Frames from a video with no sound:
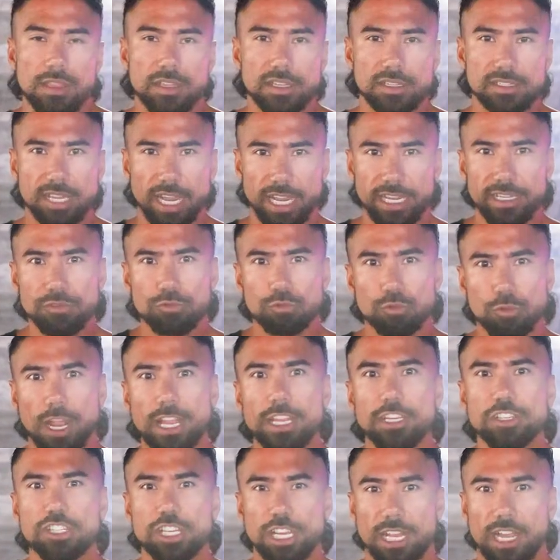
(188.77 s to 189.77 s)
The Tight and
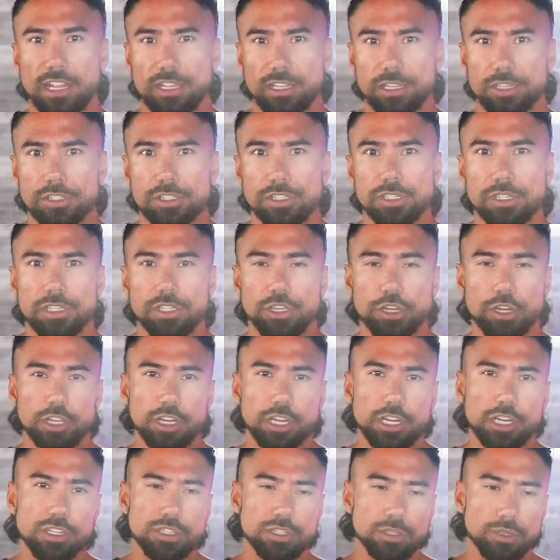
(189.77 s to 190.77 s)
Right Challenge. You're
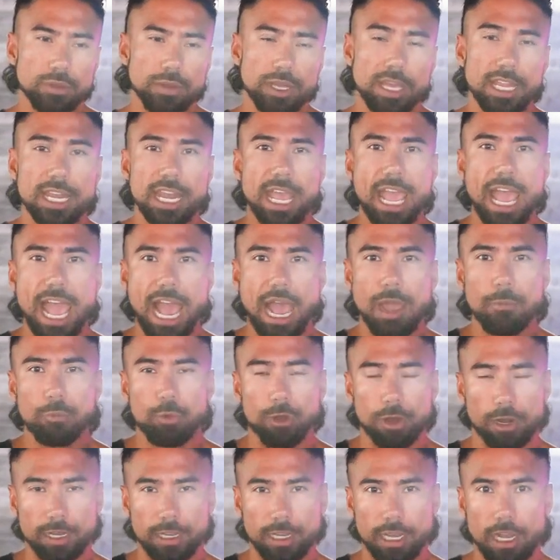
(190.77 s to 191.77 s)
gonna do an ab
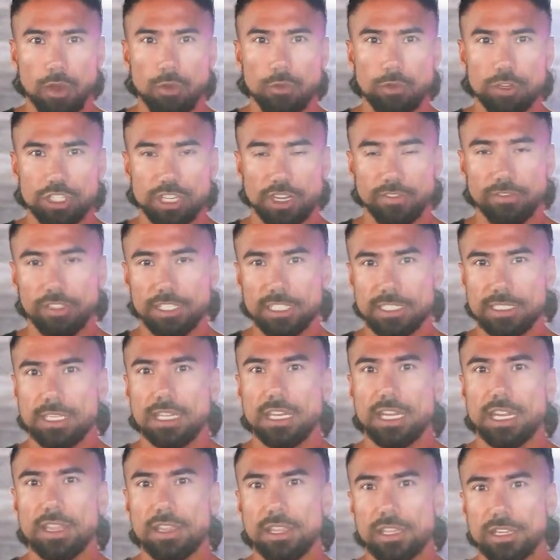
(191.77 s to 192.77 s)
workout, which I've
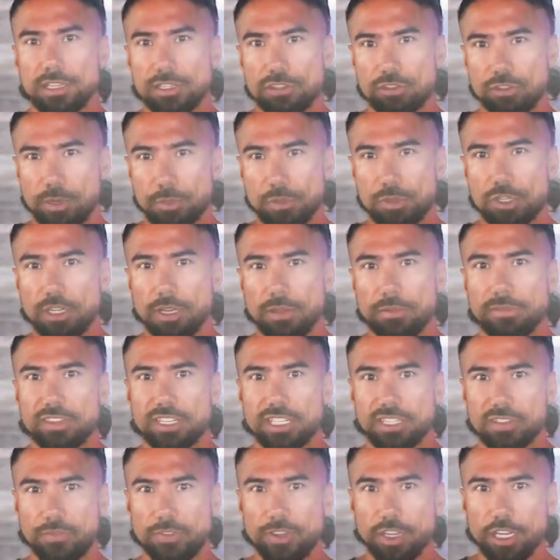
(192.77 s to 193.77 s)
listed in the description of
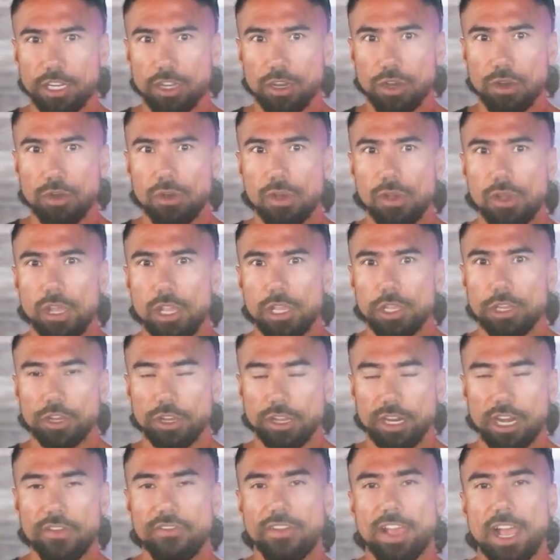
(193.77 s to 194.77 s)
this video. You're
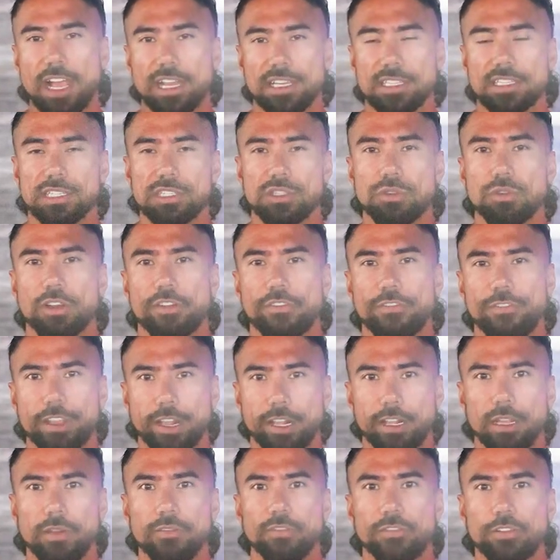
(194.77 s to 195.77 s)
gonna have access to our
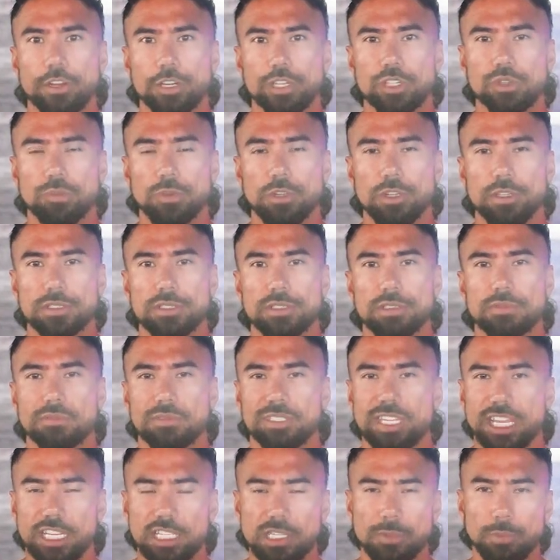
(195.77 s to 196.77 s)
Fit Club virtuals. It
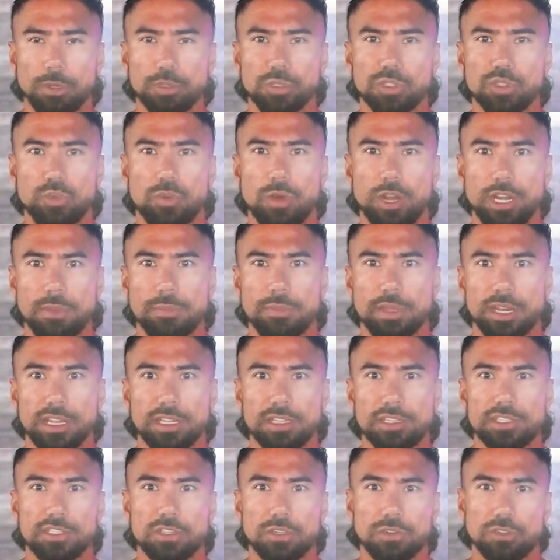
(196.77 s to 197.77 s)
takes about 20
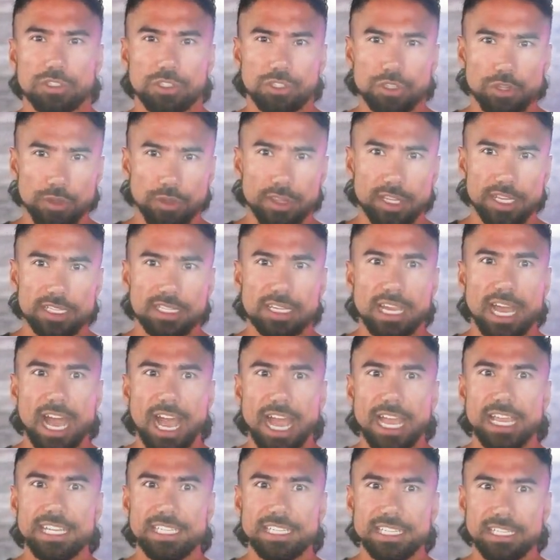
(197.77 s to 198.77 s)
minutes. So do this
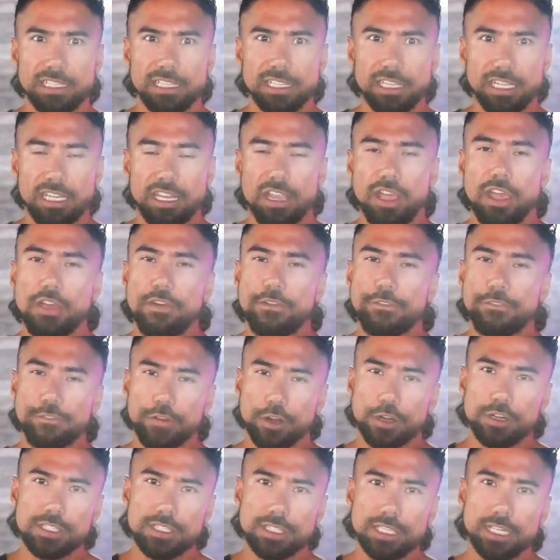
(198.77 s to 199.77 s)
ideally
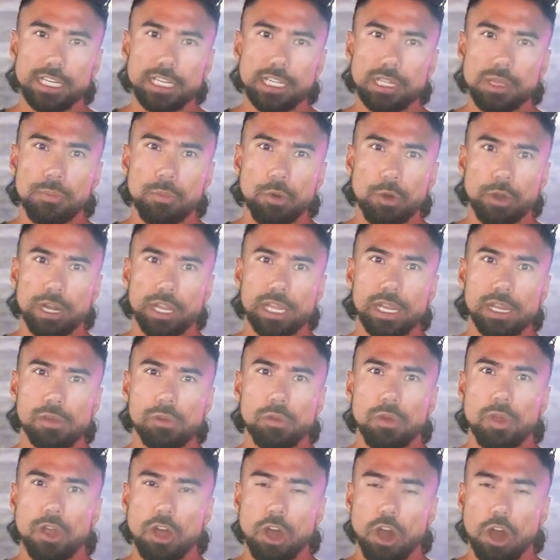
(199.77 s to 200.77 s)
first thing in the morning
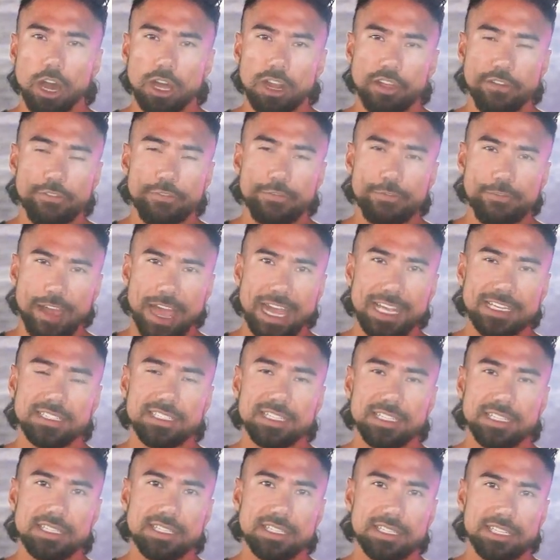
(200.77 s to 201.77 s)
on a
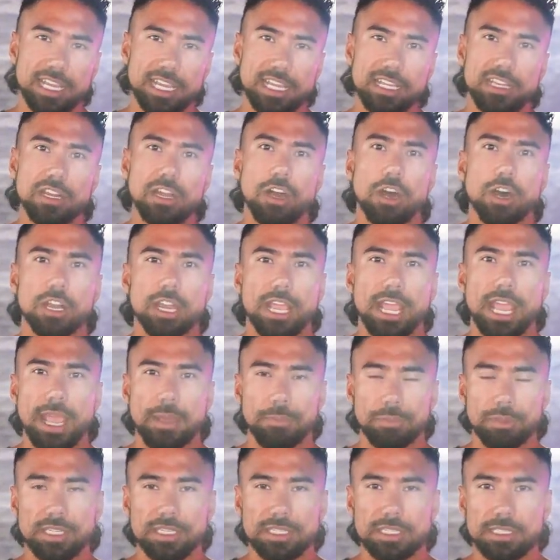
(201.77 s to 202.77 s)
fasted state, on an
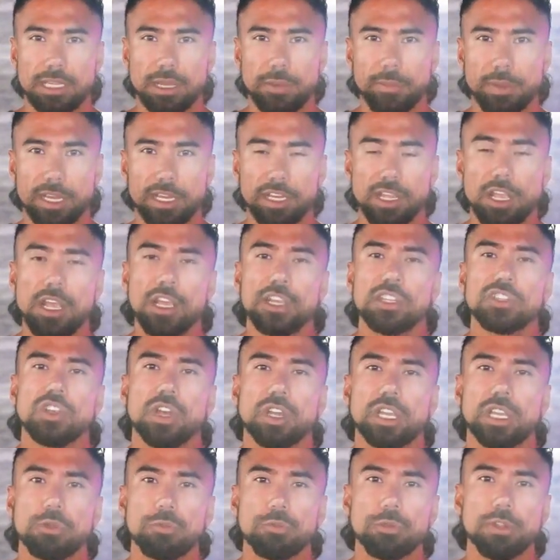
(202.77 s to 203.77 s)
empty stomach, so
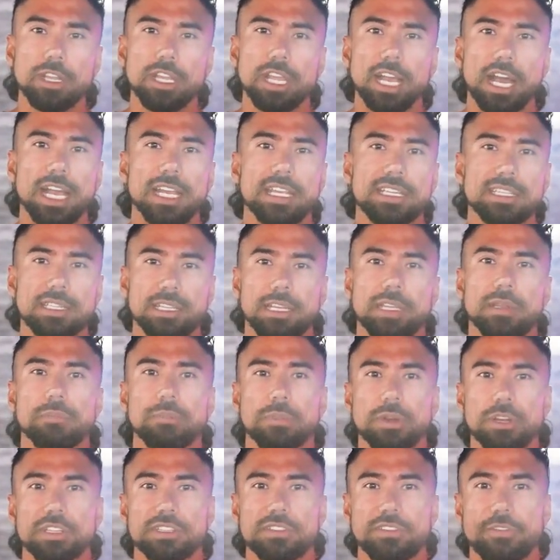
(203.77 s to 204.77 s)
I can really isolate and
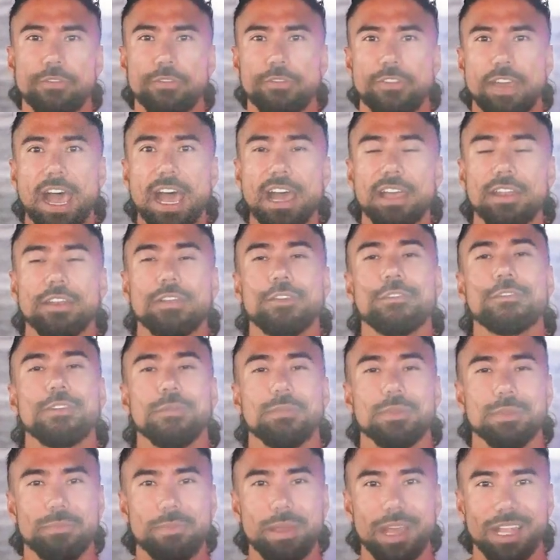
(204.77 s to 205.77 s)
burn some fat
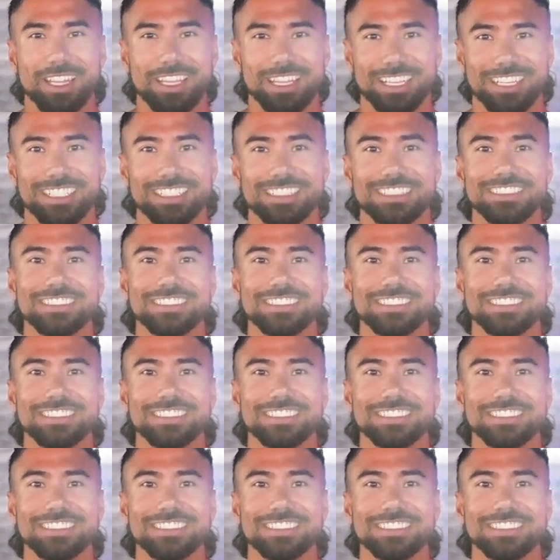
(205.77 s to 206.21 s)
from the belly.